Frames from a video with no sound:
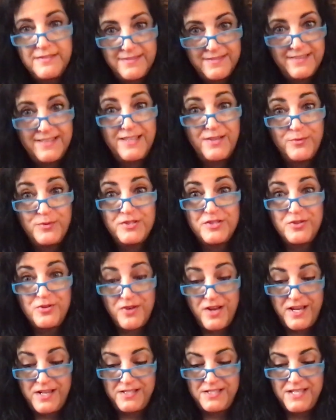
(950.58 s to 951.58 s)
It was
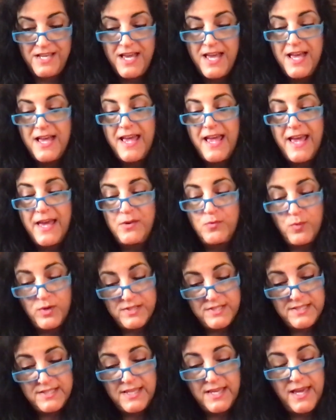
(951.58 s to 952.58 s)
great. And
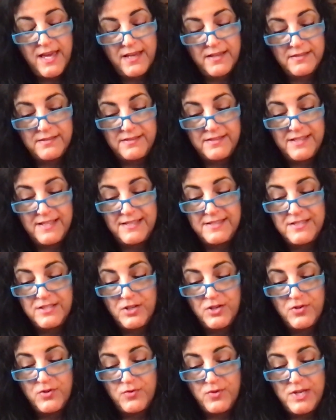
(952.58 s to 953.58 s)
once again, it's a
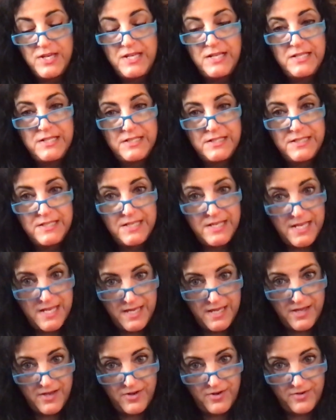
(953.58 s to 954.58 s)
green tea
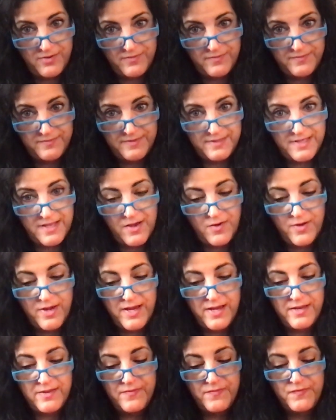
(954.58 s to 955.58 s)
here,
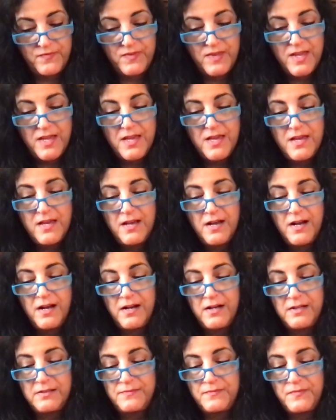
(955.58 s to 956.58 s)
okay?
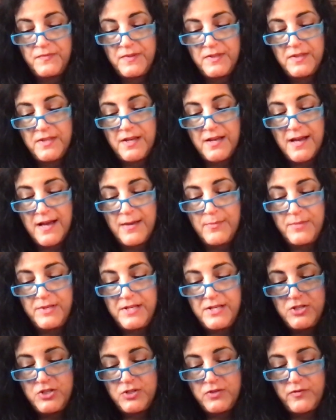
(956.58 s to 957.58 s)
The
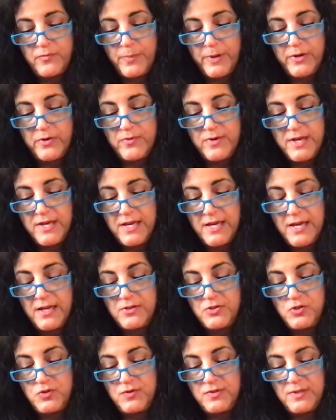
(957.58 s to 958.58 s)
combination of buttery cake,
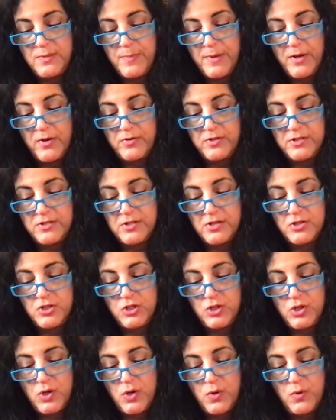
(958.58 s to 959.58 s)
juicy pear, and a touch of
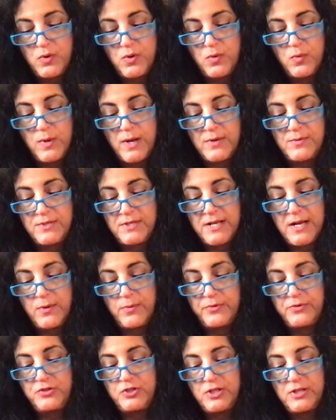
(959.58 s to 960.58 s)
cocoa rounded out
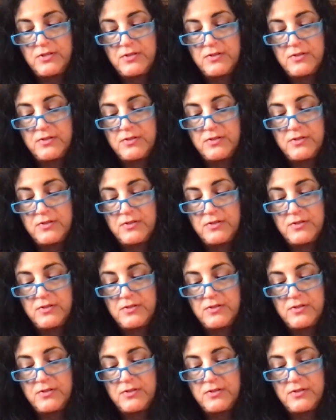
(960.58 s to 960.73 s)
with gentle